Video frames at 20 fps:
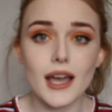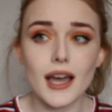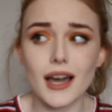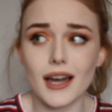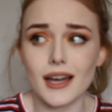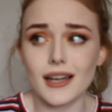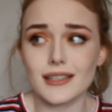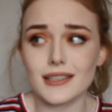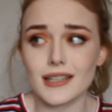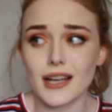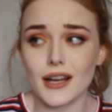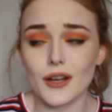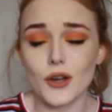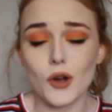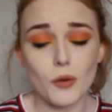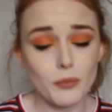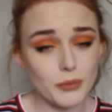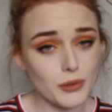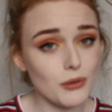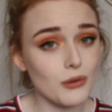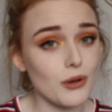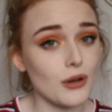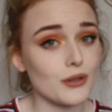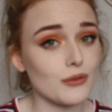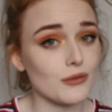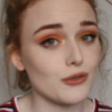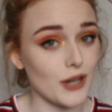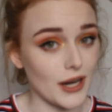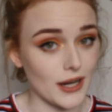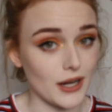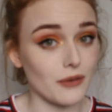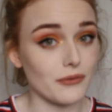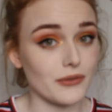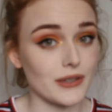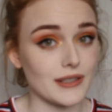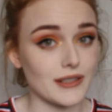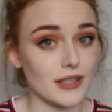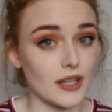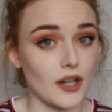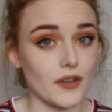And I hope you try it out
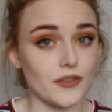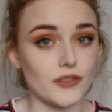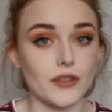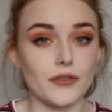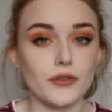for yourselves.